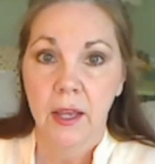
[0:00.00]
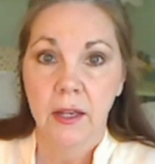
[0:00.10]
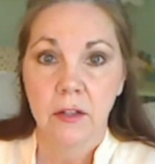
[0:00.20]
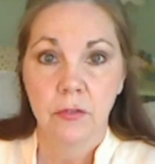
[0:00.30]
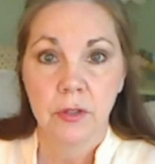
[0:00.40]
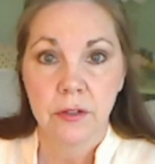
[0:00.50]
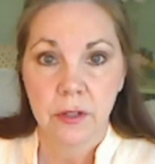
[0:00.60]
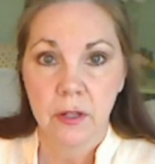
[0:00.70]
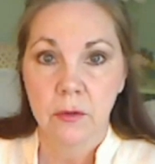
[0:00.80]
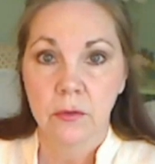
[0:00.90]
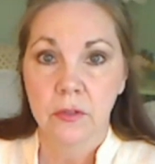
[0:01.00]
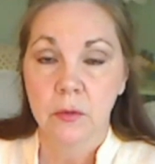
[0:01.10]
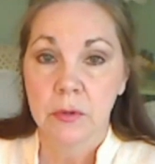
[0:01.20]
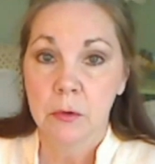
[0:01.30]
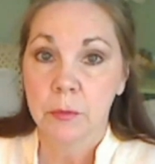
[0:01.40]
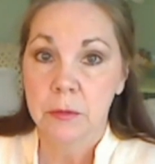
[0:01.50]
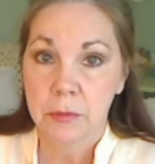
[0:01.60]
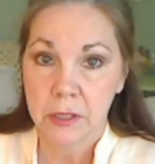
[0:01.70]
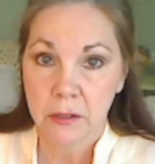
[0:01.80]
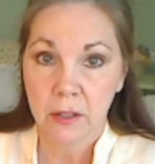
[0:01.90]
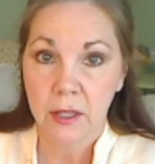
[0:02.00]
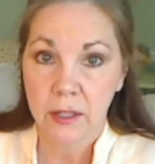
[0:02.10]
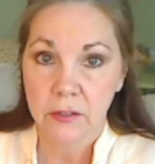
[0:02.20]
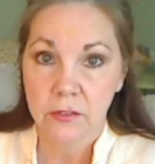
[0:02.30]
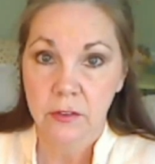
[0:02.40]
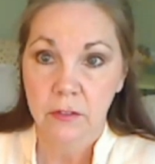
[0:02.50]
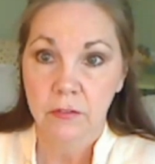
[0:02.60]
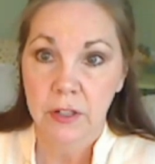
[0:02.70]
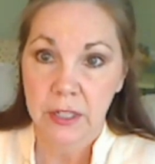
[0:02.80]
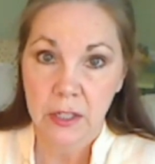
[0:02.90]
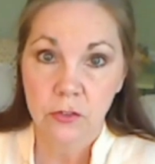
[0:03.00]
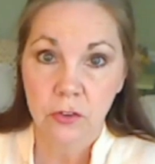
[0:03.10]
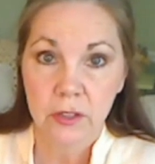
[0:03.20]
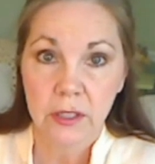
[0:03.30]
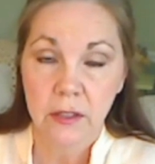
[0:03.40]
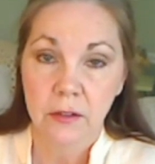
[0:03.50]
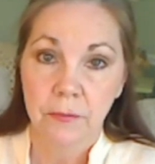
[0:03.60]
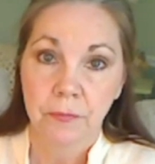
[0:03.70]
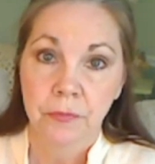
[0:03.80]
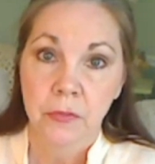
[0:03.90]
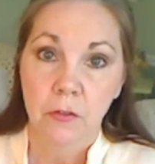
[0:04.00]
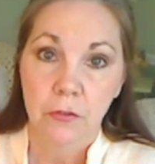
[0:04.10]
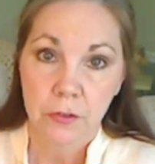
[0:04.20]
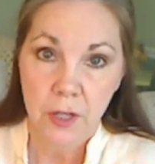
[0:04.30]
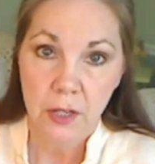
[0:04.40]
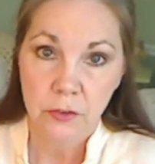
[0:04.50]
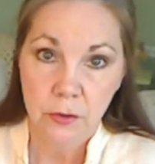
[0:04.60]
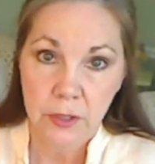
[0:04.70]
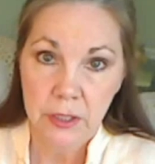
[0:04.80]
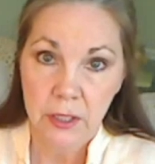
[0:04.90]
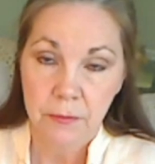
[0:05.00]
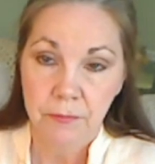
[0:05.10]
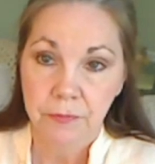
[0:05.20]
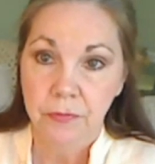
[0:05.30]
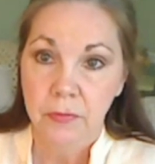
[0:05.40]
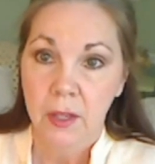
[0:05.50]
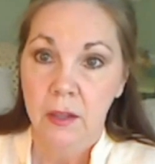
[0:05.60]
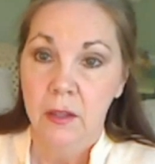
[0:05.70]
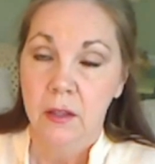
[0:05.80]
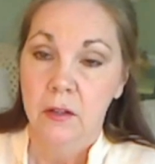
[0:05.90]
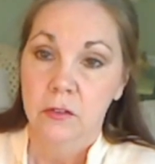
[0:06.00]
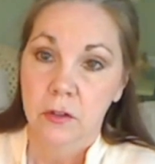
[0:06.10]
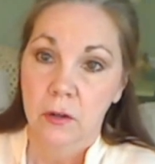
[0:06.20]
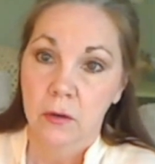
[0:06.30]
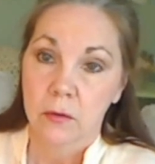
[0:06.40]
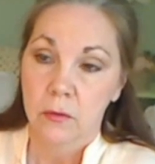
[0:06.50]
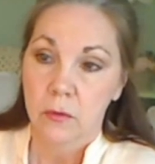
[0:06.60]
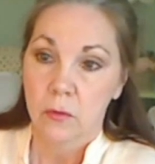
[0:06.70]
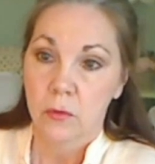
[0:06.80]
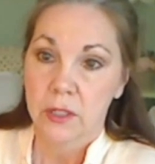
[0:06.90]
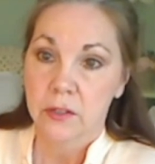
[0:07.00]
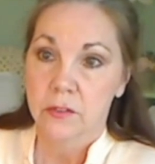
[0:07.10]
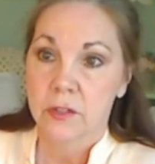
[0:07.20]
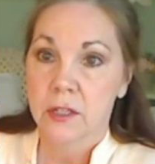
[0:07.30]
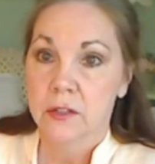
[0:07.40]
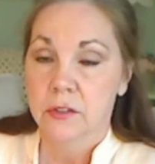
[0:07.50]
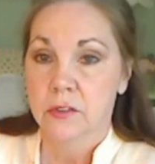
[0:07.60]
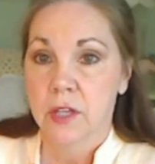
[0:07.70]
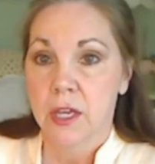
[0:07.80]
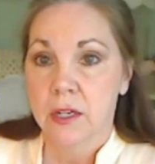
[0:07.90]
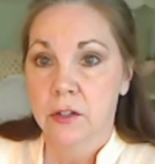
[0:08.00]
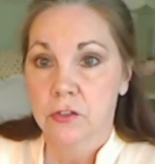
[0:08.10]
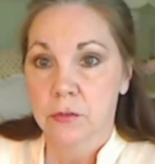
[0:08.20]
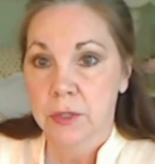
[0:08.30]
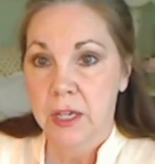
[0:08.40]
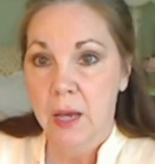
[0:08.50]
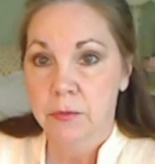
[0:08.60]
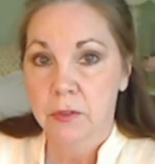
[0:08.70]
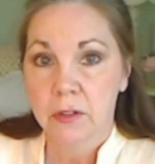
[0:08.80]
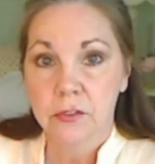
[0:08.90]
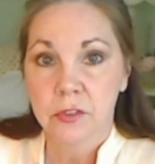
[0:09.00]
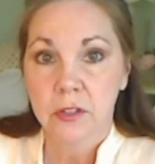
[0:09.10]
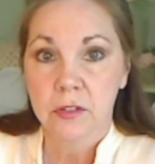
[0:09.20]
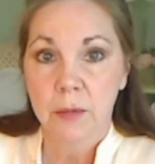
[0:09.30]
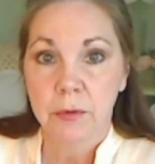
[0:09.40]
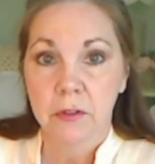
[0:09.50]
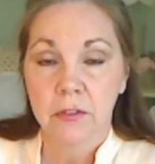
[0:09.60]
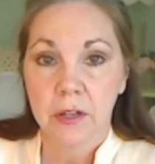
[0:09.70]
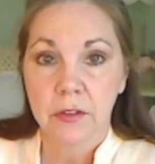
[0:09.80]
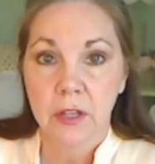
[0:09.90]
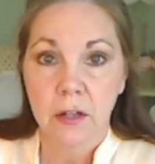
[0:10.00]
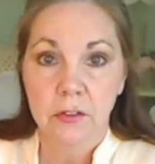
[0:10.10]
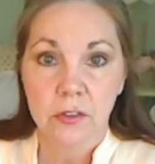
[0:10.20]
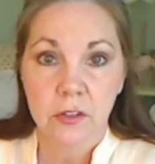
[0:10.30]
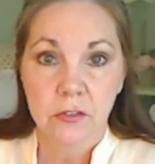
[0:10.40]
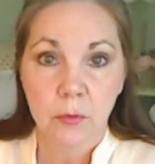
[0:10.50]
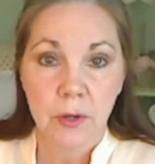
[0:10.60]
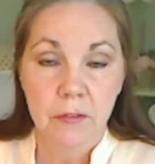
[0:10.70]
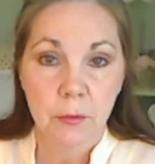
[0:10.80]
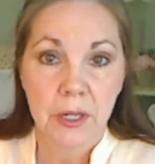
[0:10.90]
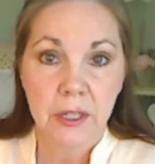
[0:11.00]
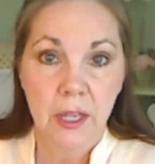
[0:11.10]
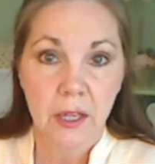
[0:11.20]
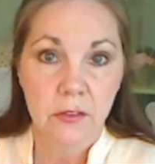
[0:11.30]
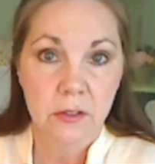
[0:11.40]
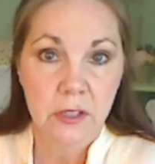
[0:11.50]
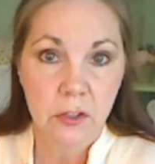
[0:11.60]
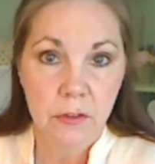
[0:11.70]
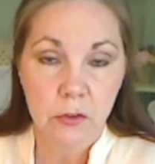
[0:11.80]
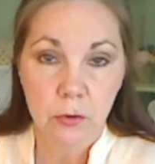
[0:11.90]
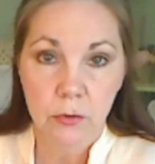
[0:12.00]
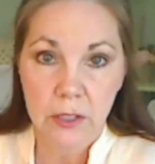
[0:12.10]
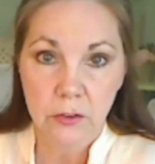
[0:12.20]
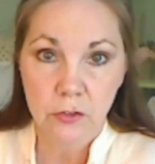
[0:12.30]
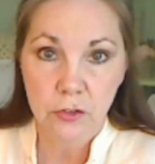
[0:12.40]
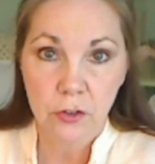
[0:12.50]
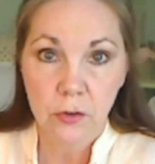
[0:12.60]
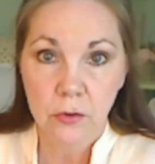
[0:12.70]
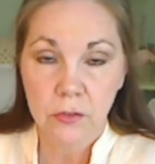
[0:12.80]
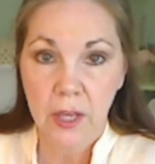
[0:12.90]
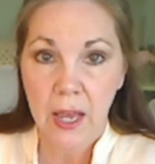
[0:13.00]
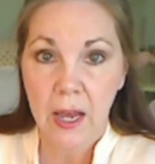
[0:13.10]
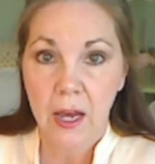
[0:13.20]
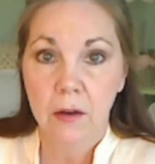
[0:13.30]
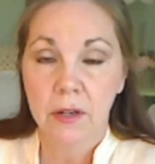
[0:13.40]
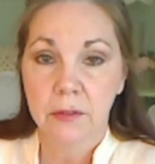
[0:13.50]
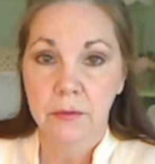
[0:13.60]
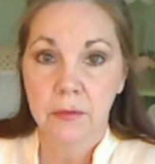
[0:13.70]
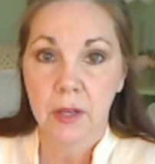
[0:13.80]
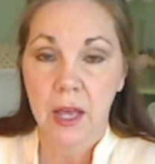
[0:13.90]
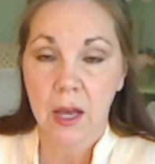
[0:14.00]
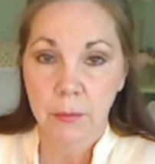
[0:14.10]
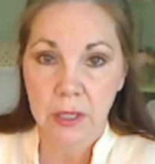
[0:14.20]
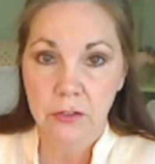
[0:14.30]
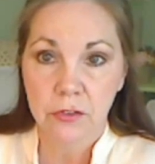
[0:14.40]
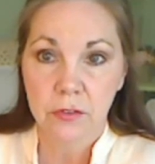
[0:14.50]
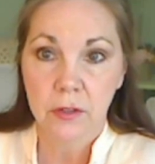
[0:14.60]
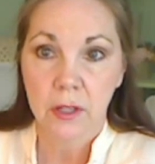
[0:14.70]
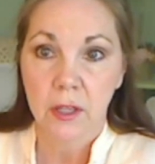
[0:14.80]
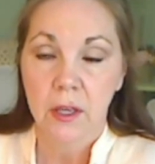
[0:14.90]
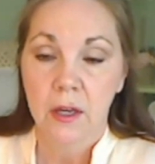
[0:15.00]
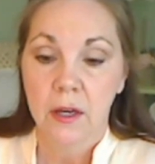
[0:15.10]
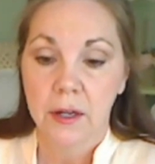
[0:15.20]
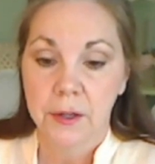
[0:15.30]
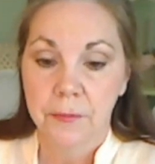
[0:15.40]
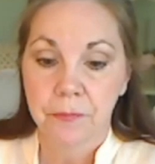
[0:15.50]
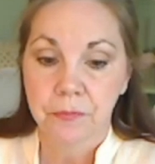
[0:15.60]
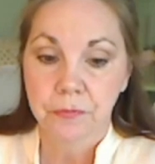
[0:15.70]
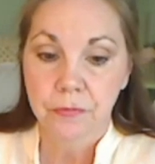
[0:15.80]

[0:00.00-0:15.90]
and if we don't, then we will be penalized financially for not doing it. So what it's done is it's taken us from a capitalistic type of health care system where everybody has an individual right to choose how and how much um,